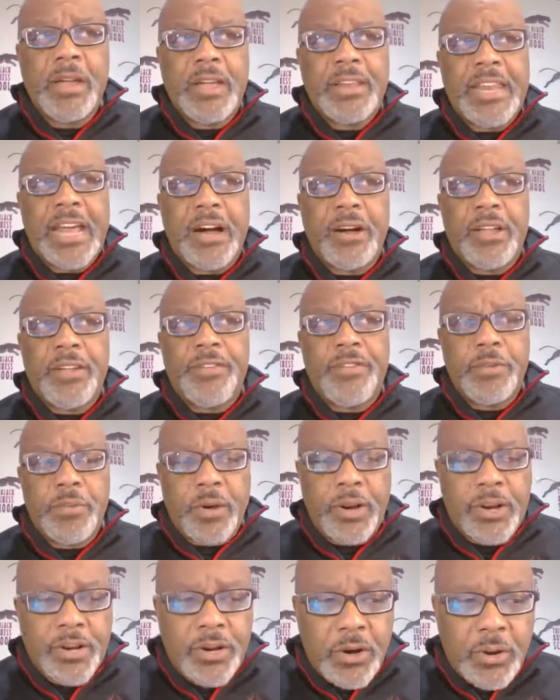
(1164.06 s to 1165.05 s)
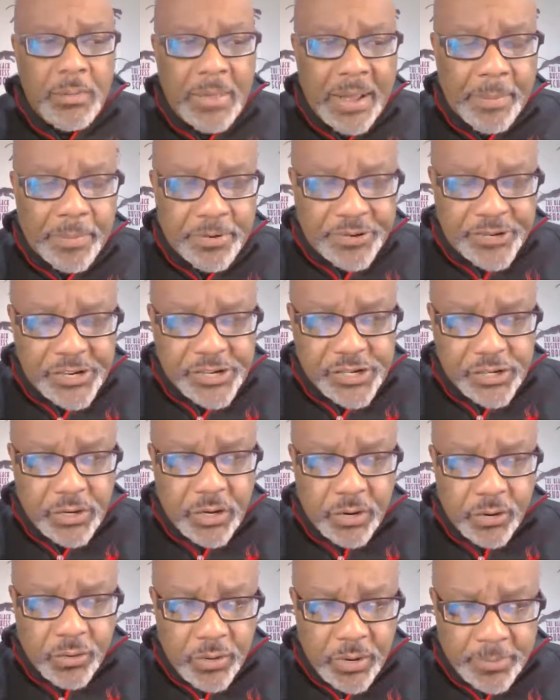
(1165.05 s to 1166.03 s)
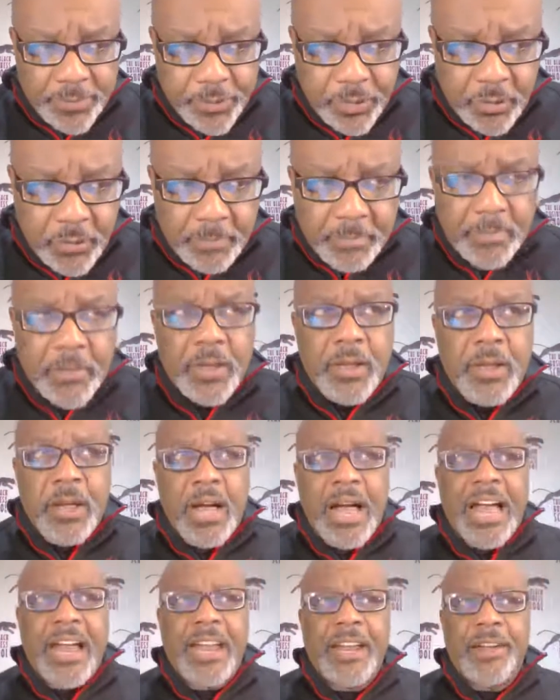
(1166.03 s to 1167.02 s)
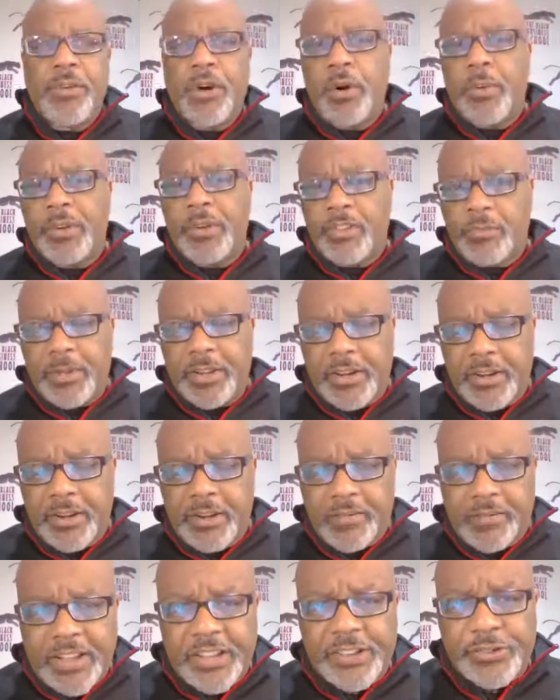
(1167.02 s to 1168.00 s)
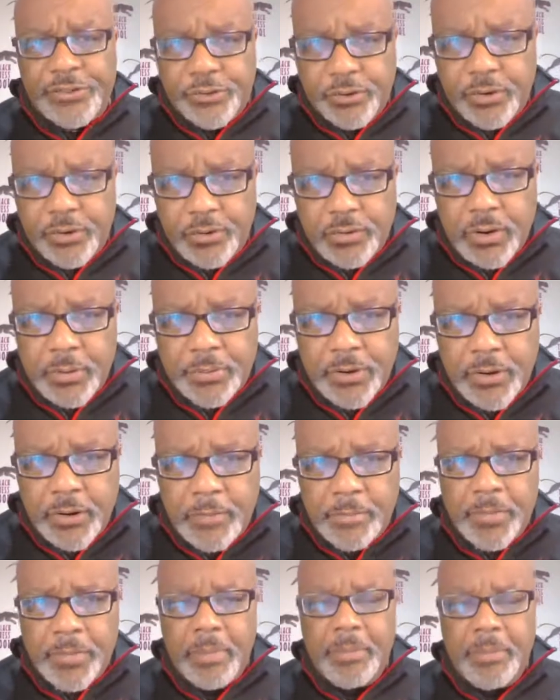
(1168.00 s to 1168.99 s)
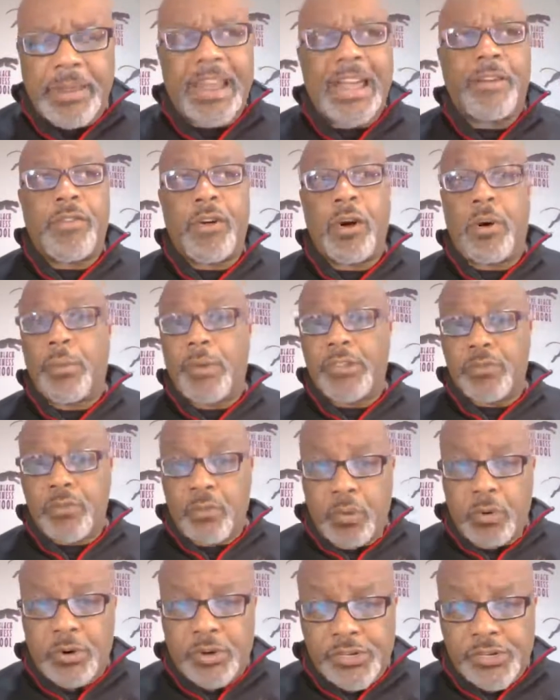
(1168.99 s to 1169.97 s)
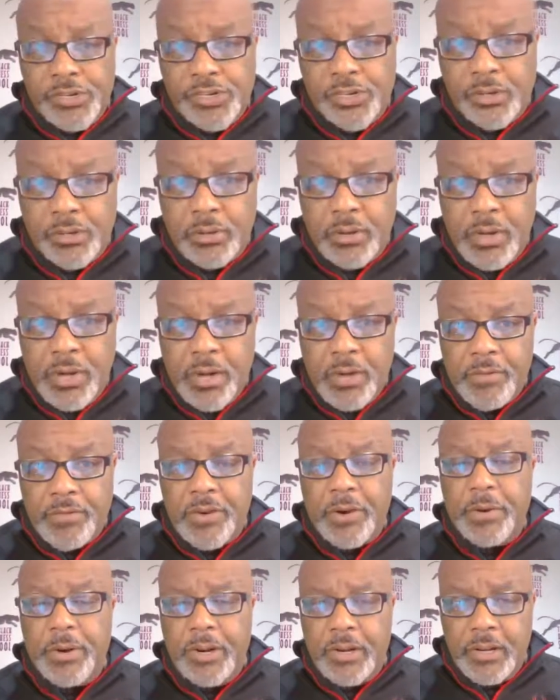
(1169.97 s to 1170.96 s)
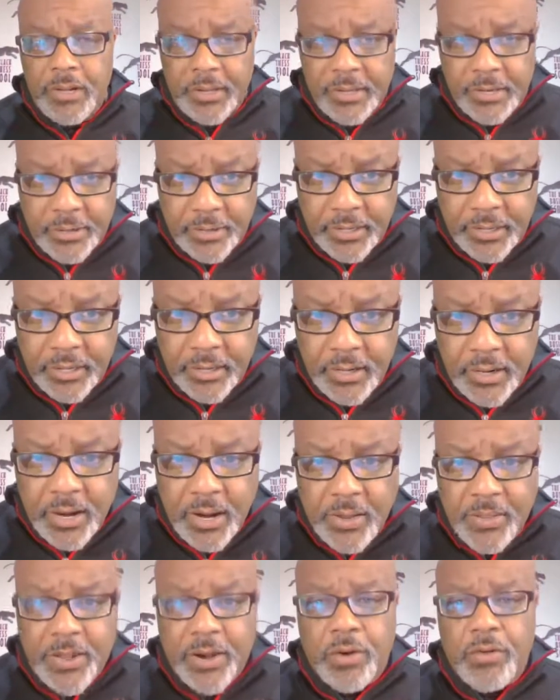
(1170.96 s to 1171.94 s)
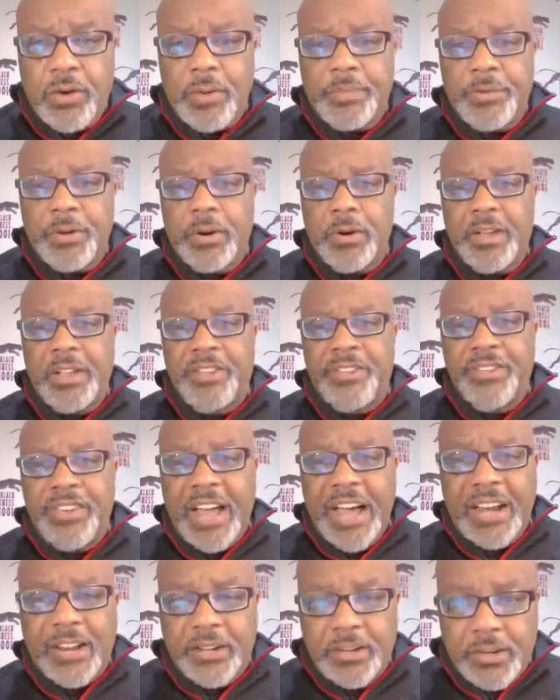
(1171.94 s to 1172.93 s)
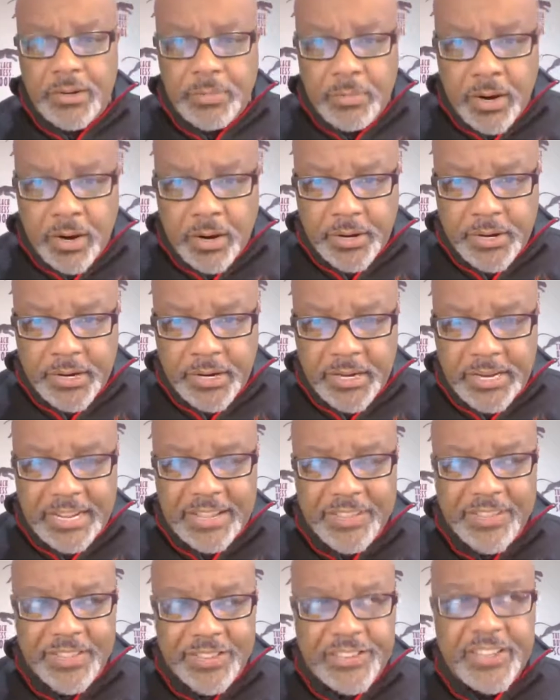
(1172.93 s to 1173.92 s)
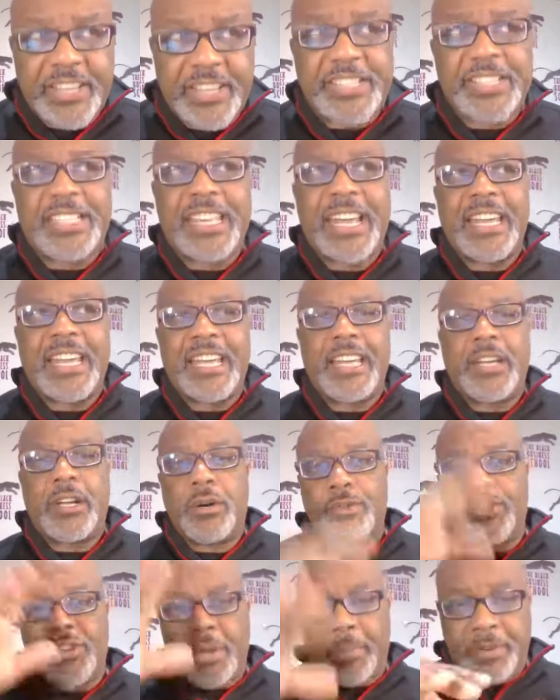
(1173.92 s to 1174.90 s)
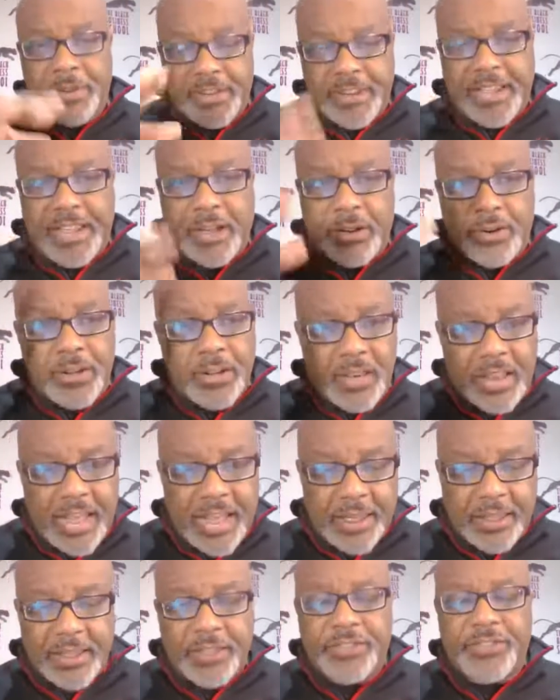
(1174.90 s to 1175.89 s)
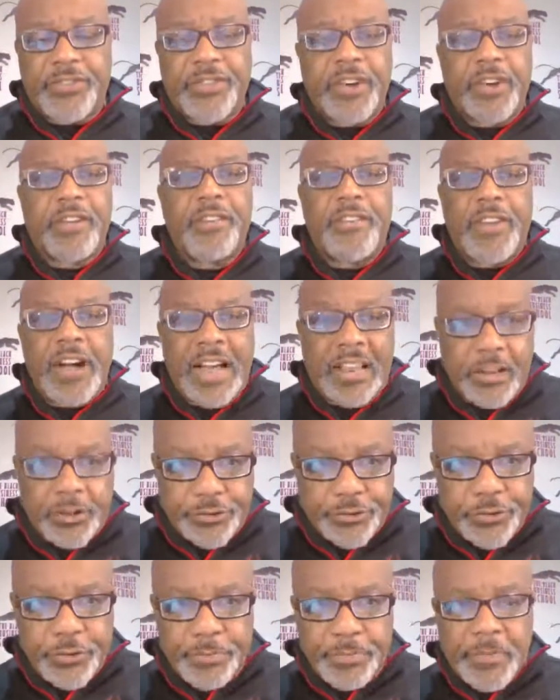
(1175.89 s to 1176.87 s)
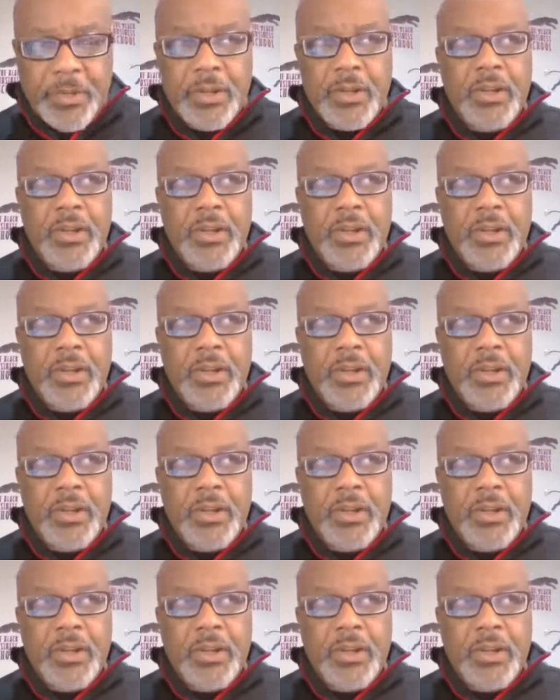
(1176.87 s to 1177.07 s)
Now, if you want to know my position on crypto, I have always been an investor in crypto, but I've always warned you very clearly that crypto is not a good market in the sense that it goes up and down a lot. It's very volatile.